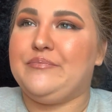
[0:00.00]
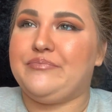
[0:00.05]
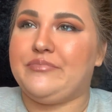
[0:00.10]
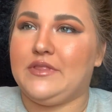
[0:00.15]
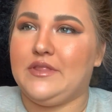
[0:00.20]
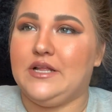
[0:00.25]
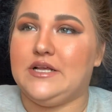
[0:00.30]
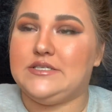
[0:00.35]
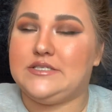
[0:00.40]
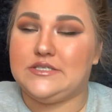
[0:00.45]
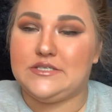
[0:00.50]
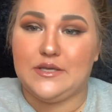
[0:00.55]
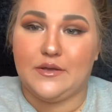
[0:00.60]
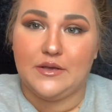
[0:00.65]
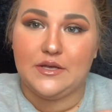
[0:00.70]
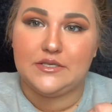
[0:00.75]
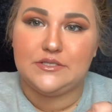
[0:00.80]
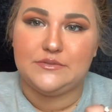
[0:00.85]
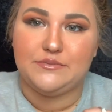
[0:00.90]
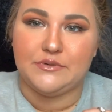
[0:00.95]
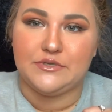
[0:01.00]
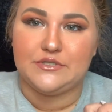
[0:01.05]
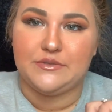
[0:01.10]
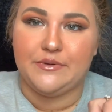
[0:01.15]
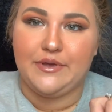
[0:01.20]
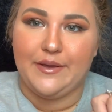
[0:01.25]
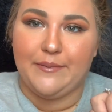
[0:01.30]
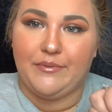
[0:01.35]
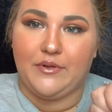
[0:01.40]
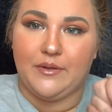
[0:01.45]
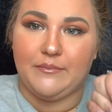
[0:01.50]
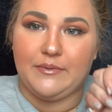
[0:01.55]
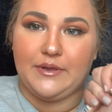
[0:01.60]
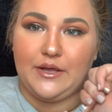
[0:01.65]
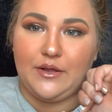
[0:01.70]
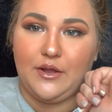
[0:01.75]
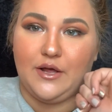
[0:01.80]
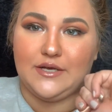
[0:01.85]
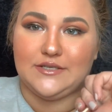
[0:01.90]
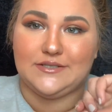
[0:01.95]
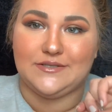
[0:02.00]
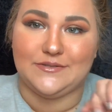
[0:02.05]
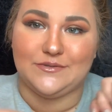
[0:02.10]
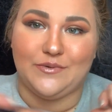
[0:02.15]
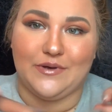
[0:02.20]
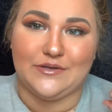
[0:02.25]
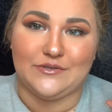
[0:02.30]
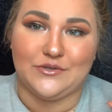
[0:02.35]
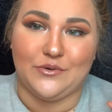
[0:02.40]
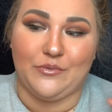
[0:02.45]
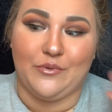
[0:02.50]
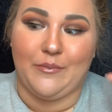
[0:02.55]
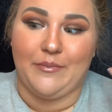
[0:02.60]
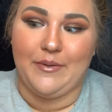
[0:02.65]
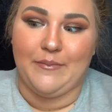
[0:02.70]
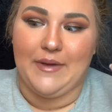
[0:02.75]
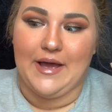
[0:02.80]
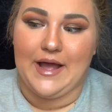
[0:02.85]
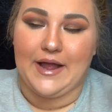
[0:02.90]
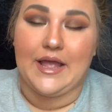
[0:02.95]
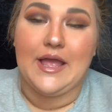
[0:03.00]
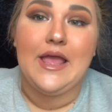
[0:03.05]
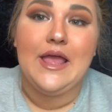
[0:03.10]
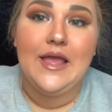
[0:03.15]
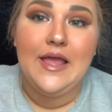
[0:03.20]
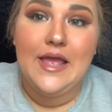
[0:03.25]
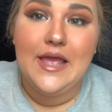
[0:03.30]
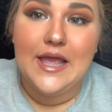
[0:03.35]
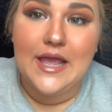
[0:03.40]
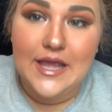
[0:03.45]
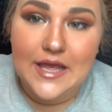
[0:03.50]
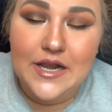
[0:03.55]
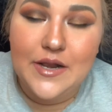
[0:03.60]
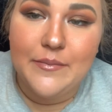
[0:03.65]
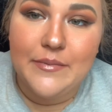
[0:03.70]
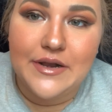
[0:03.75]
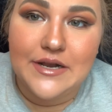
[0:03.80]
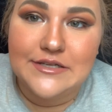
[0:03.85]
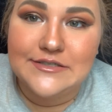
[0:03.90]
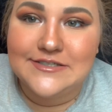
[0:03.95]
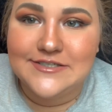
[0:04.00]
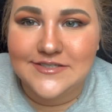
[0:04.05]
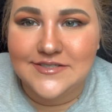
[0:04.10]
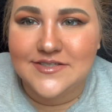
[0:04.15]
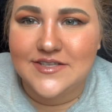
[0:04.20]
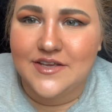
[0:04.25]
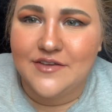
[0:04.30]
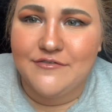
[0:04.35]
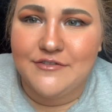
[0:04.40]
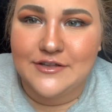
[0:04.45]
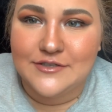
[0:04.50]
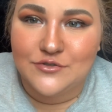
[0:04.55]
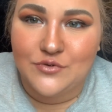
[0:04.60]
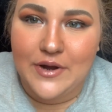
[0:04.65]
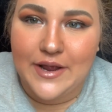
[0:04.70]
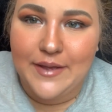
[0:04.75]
This is supposed to be a plumping gloss as well, so we'll be back in a minute to see if that's right.